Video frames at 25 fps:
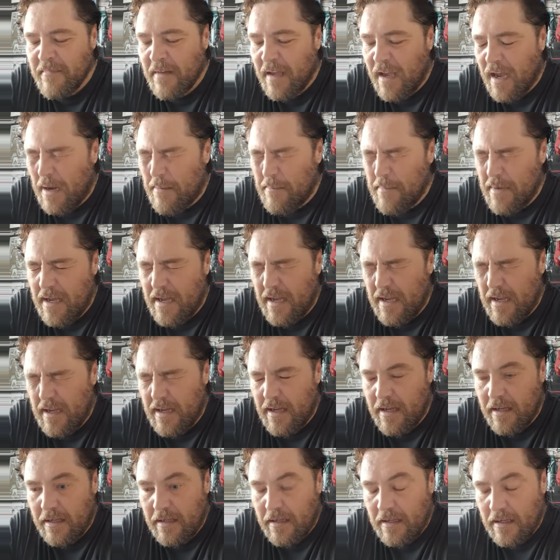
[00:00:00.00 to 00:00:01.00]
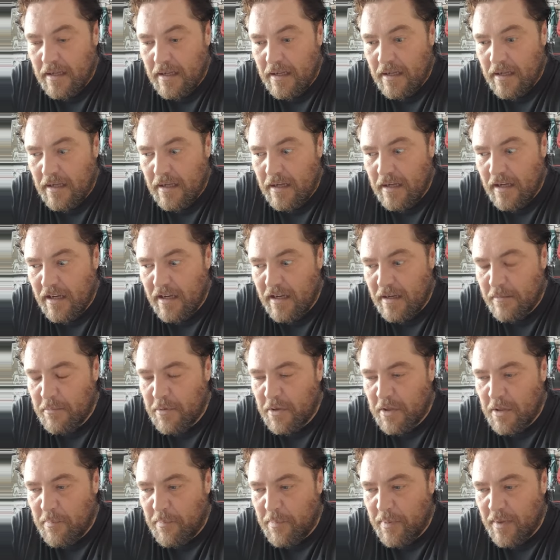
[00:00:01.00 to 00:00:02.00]
I'm going
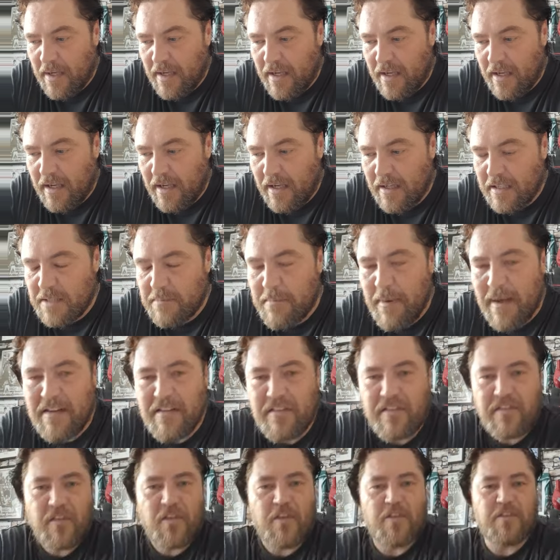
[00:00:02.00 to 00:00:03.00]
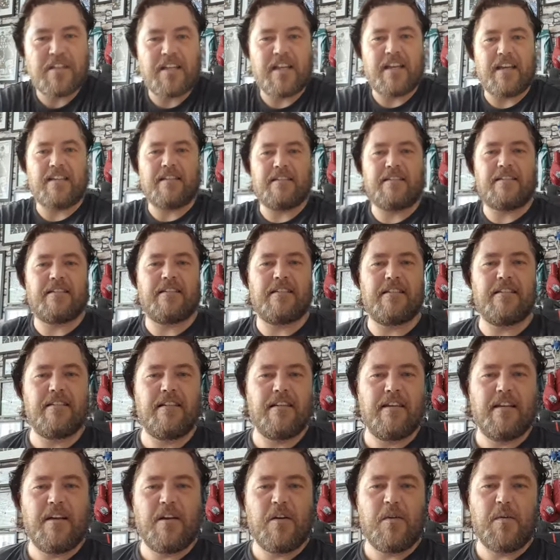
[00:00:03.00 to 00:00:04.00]
to be spending 4 days
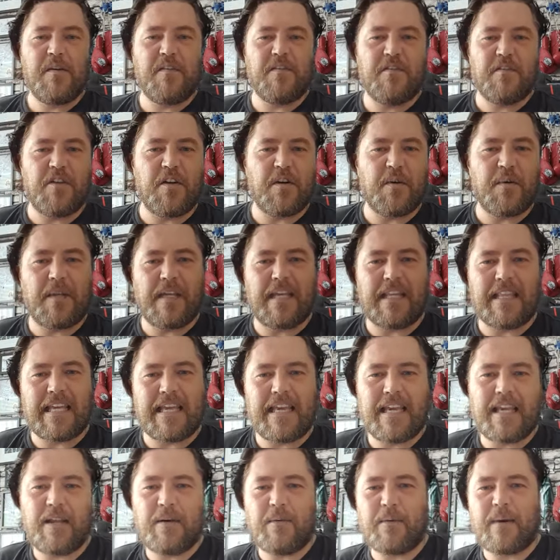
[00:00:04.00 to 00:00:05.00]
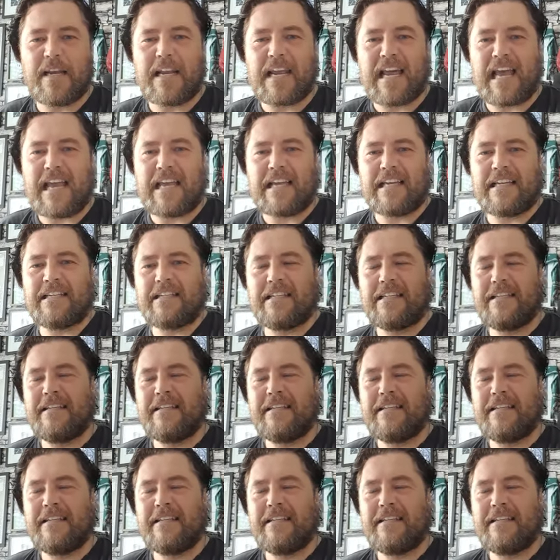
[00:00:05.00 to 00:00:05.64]
with Junior the Hitter Witter.